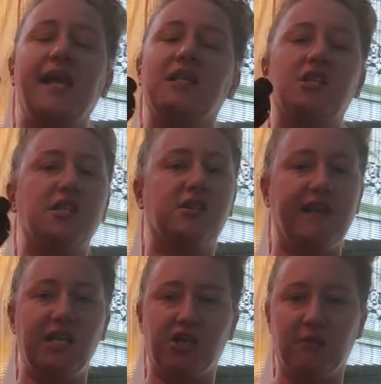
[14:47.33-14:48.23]
It's just a
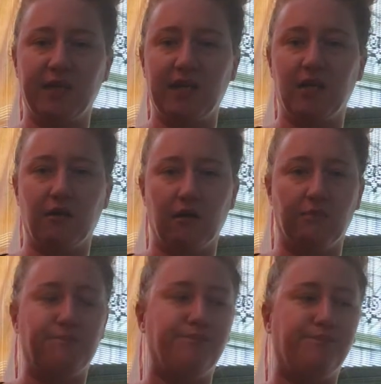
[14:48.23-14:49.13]
great germ
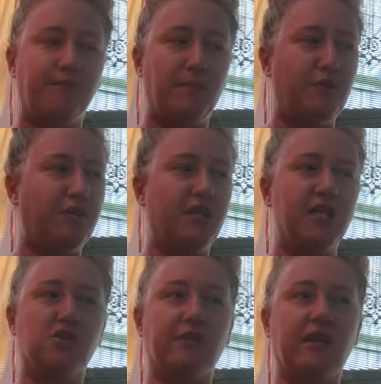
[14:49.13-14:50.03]
killer immunity
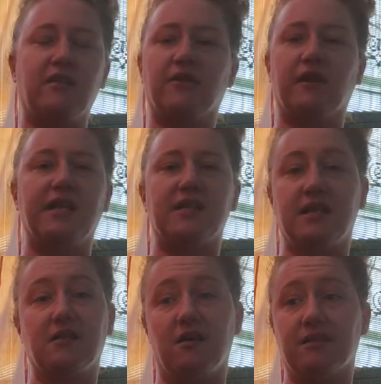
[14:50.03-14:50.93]
strengthener.
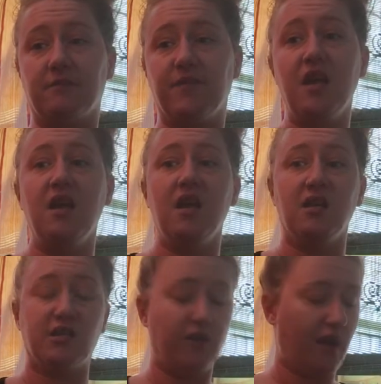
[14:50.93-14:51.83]
It's awesome.
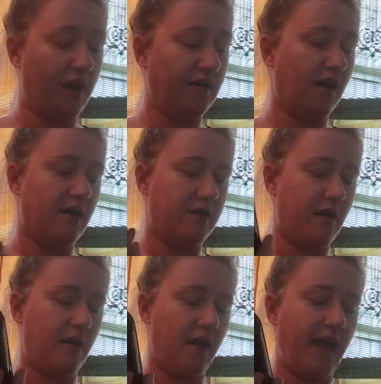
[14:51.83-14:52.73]
So the On Guard
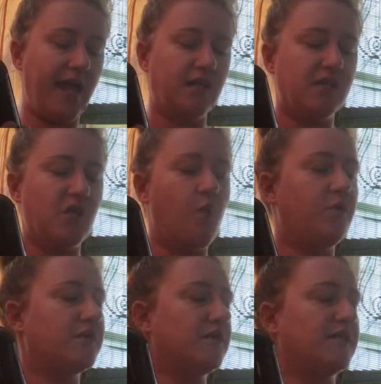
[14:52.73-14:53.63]
hand soap
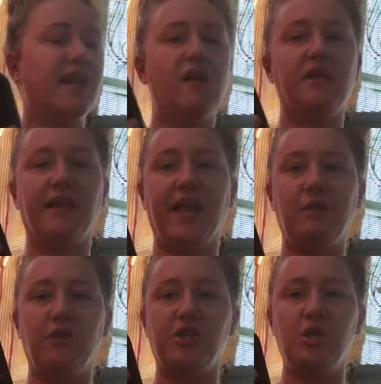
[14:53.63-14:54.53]
was on sale, and it
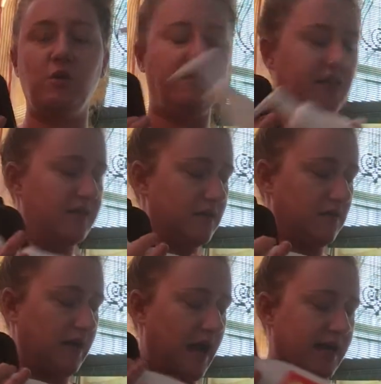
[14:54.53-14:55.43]
came with two of these
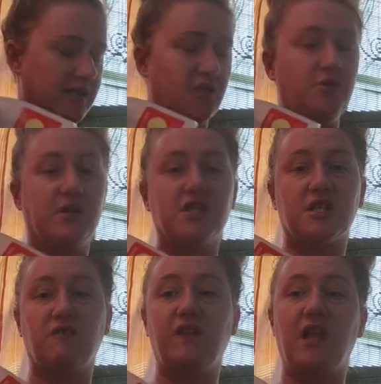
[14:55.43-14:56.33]
little guys that you could
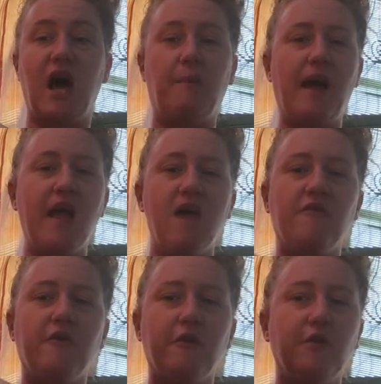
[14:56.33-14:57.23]
just fill up. I
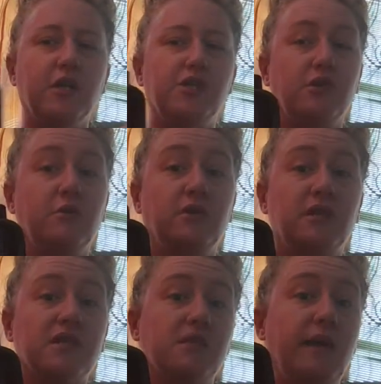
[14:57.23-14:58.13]
have heard you can dilute
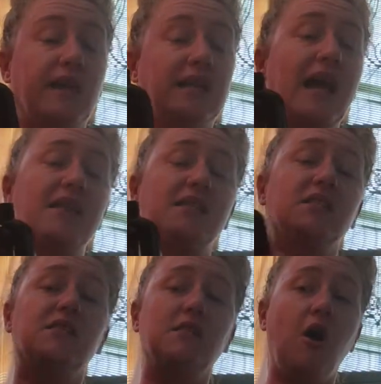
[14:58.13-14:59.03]
this to make it last a
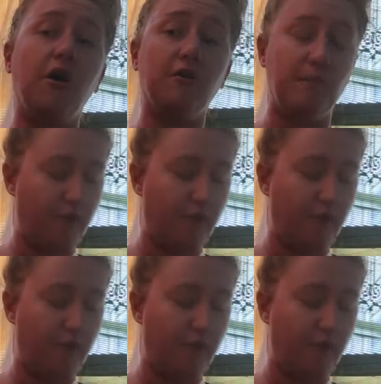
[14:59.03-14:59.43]
little longer.